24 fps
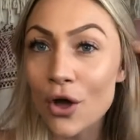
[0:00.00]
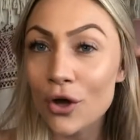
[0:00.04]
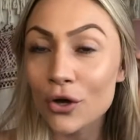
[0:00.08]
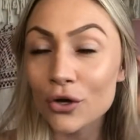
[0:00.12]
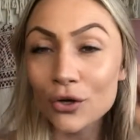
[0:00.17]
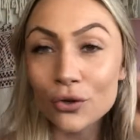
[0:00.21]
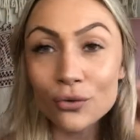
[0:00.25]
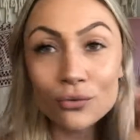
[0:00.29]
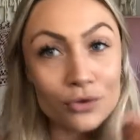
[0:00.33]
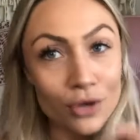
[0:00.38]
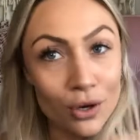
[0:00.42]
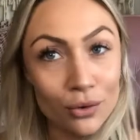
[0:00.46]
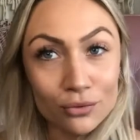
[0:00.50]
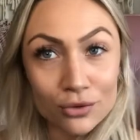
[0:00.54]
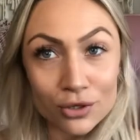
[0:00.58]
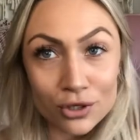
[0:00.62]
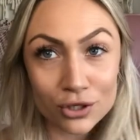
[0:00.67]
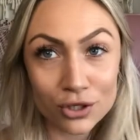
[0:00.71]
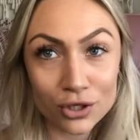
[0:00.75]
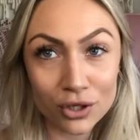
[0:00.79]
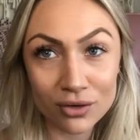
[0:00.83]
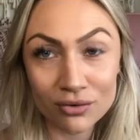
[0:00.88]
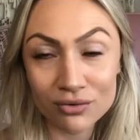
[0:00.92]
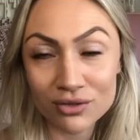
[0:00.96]
You don't
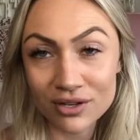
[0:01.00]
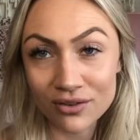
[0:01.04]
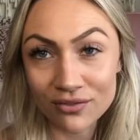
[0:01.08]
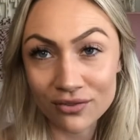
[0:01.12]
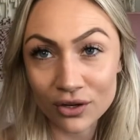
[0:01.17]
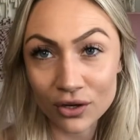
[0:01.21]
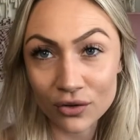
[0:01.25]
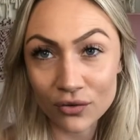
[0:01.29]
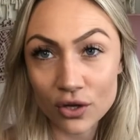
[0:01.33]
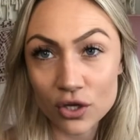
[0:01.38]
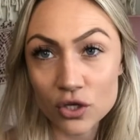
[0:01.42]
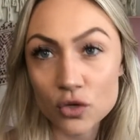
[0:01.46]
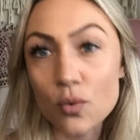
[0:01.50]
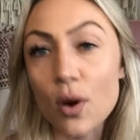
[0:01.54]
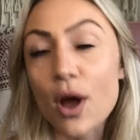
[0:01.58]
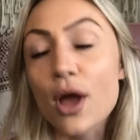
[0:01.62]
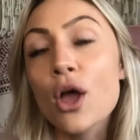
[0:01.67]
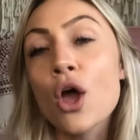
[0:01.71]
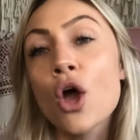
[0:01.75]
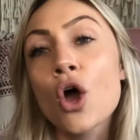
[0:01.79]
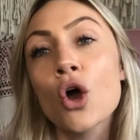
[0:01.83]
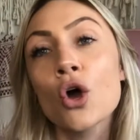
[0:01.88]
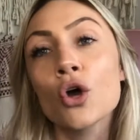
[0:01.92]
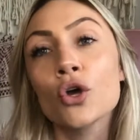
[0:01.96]
deserve to feel this way.
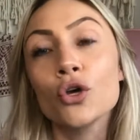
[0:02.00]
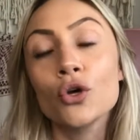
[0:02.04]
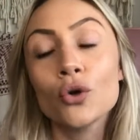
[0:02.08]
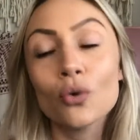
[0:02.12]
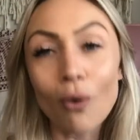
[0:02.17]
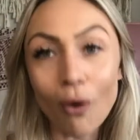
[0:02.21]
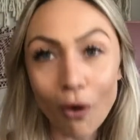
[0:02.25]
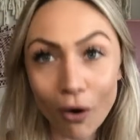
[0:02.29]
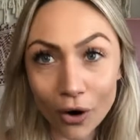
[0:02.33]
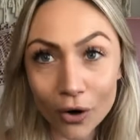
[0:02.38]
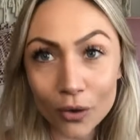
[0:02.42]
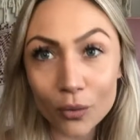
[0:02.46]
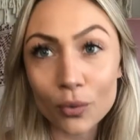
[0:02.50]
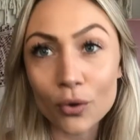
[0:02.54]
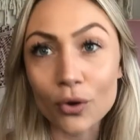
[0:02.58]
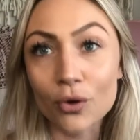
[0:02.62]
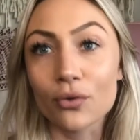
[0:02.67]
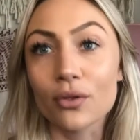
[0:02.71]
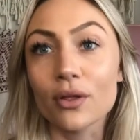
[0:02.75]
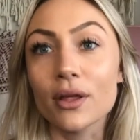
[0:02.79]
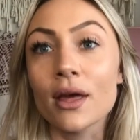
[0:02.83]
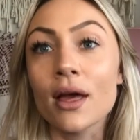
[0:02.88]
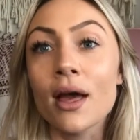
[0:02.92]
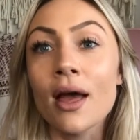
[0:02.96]
You are
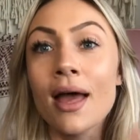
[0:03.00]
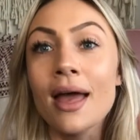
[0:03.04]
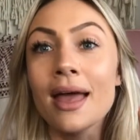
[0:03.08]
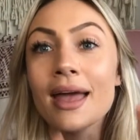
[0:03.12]
worthy.